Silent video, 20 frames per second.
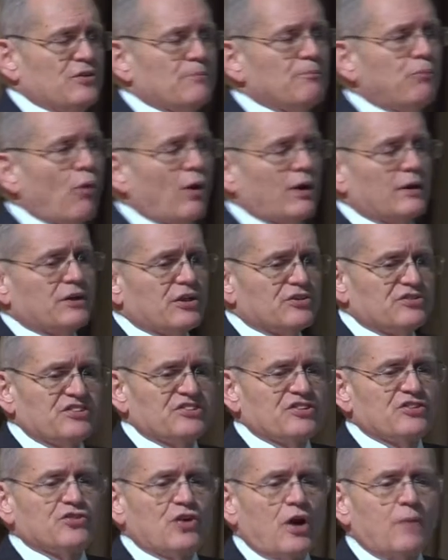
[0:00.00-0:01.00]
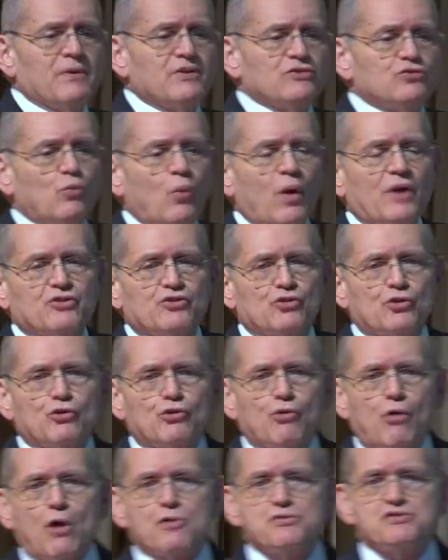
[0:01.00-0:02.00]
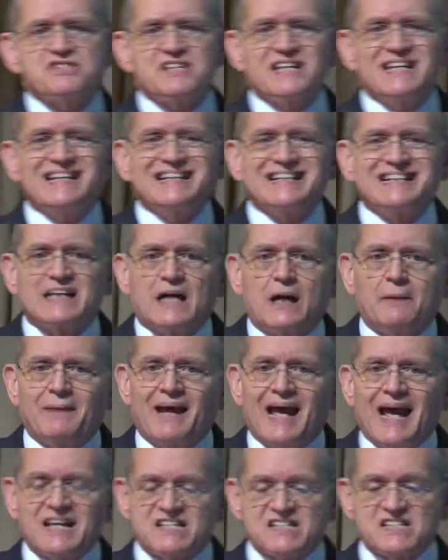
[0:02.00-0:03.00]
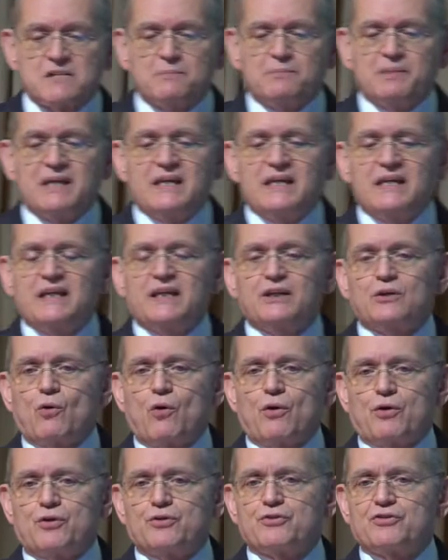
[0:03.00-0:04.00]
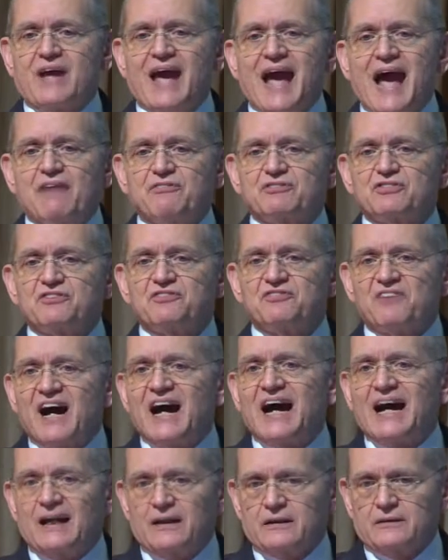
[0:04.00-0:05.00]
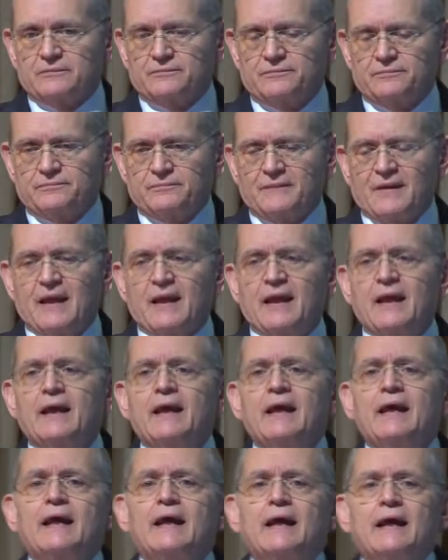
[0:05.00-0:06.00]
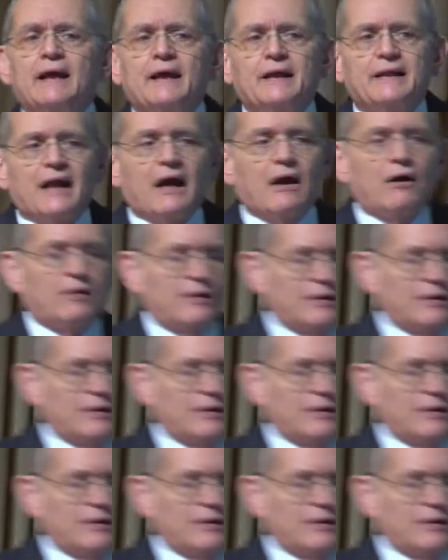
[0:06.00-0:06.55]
important because it determines what your gross income has to be in order to have to file. Now,